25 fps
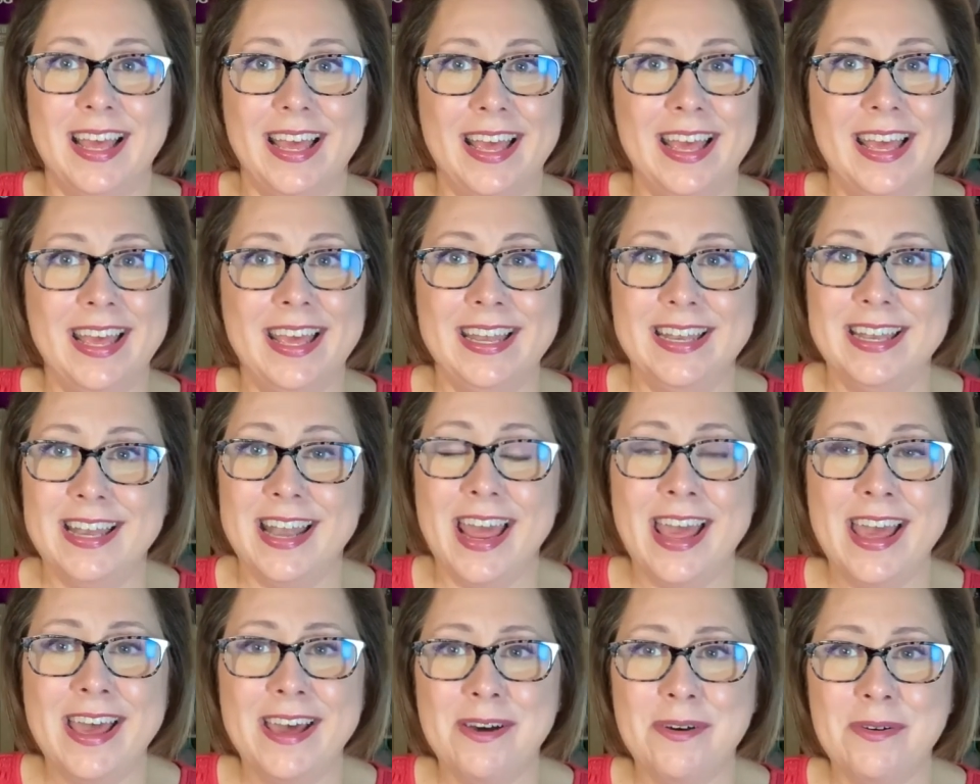and
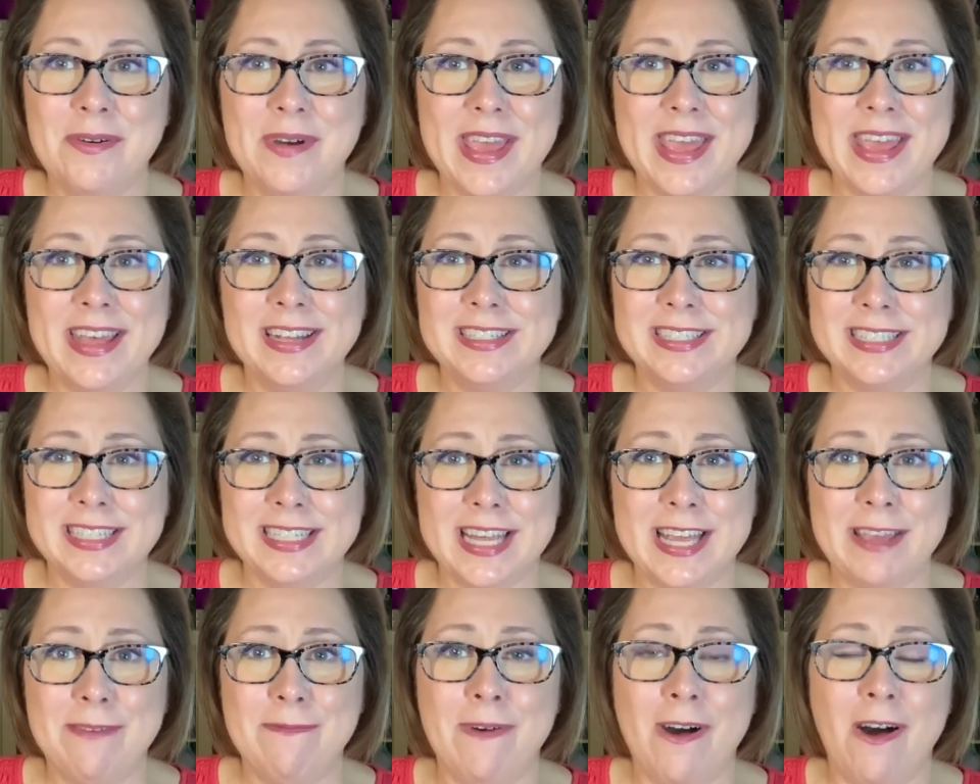now it's
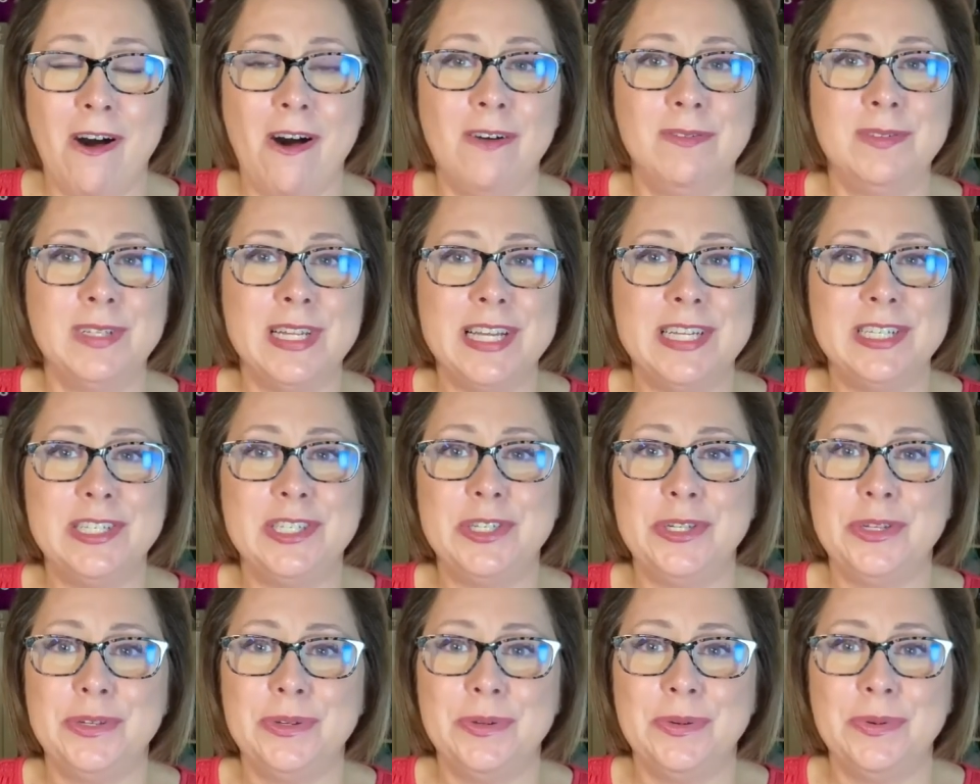evolved
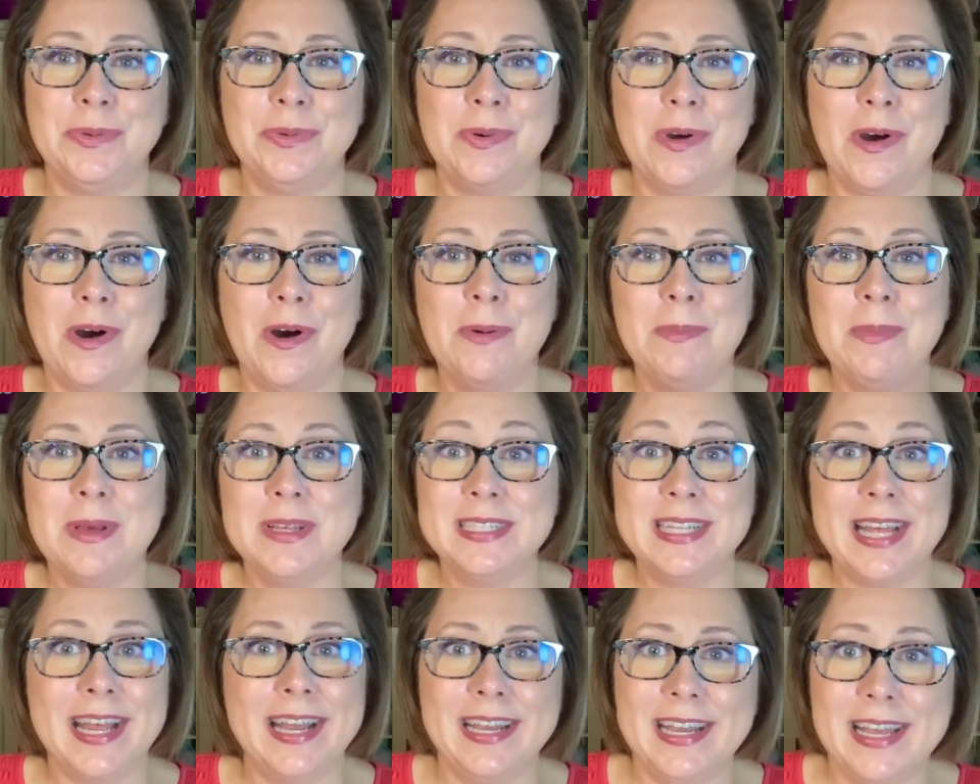into
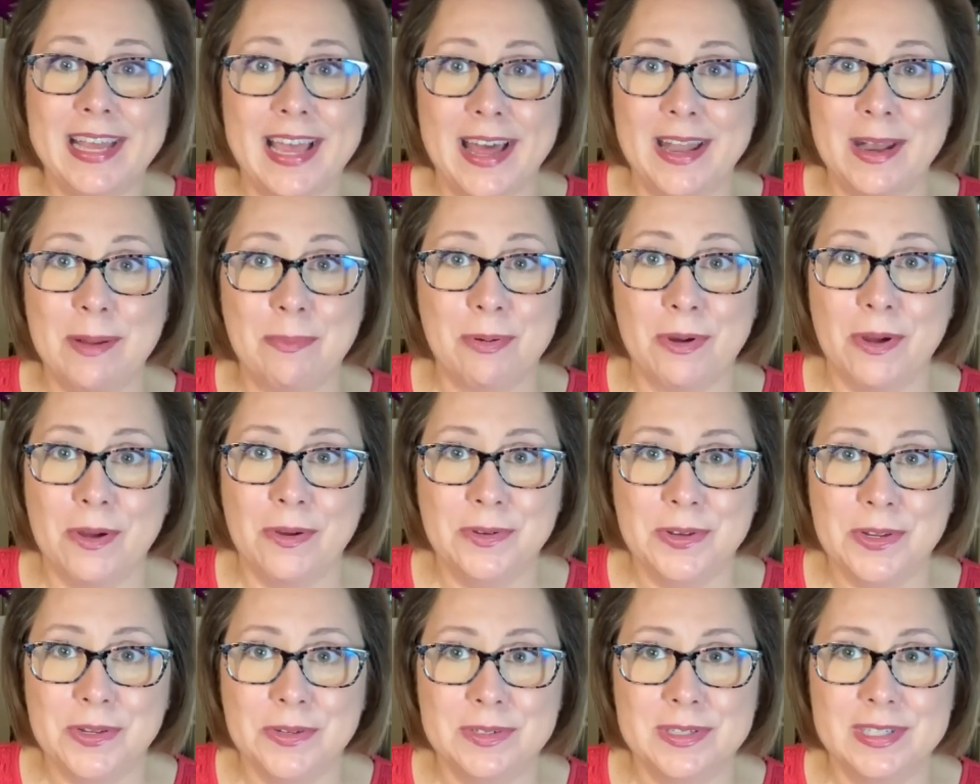almost any kind of
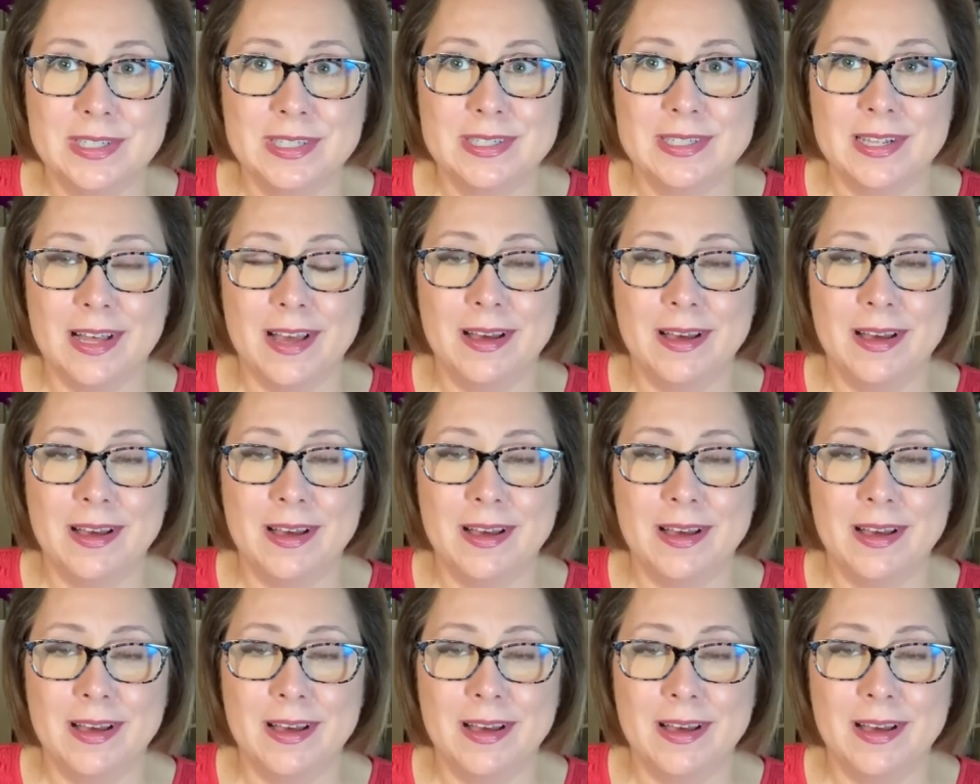produce.